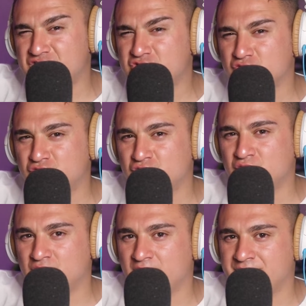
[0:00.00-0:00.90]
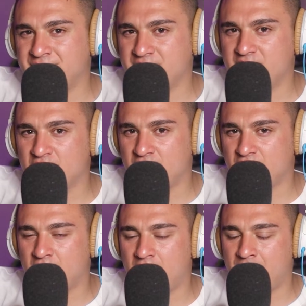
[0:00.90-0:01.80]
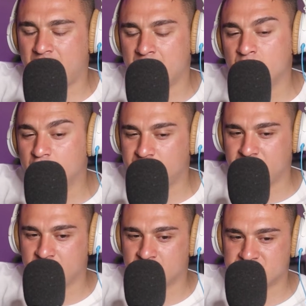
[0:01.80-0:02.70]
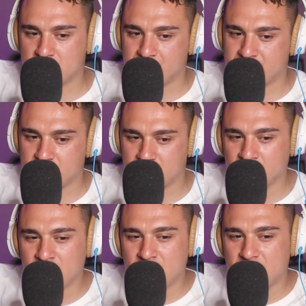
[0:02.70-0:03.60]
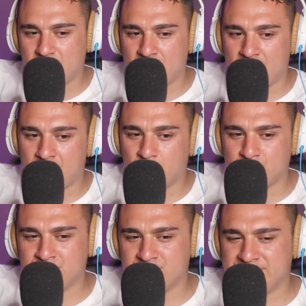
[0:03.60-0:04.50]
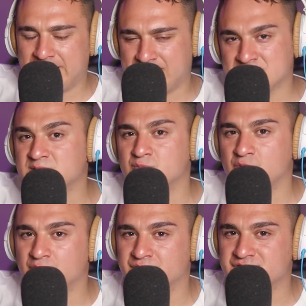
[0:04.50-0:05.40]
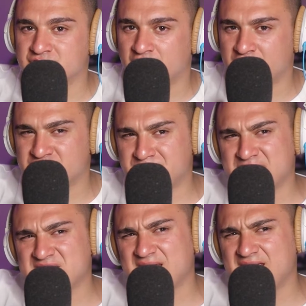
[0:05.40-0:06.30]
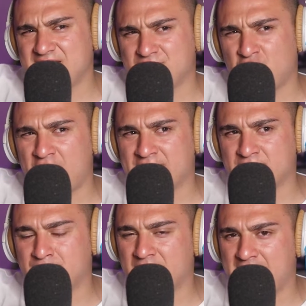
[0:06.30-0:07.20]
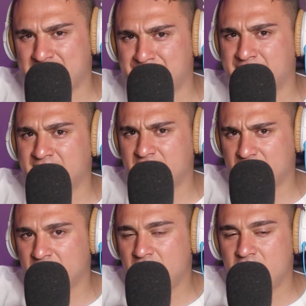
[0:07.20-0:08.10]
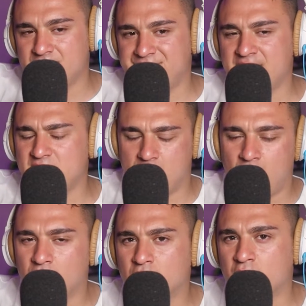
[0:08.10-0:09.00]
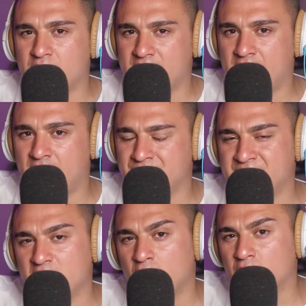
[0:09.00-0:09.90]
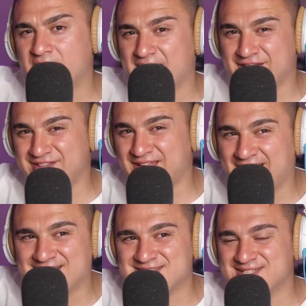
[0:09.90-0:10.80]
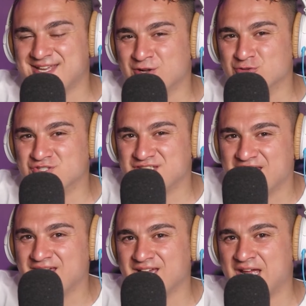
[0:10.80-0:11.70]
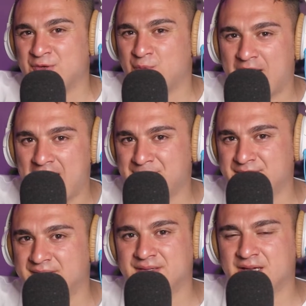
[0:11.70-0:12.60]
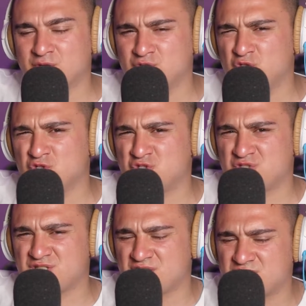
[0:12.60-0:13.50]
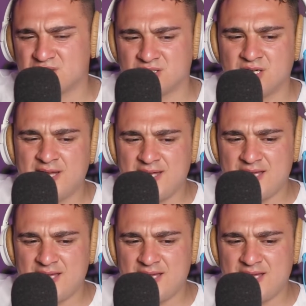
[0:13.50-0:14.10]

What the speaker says: she should do a video, a movie or something, with her dance moves, you know, especially like Blackpink. They all can dance and they could sing and rap and they could do such a,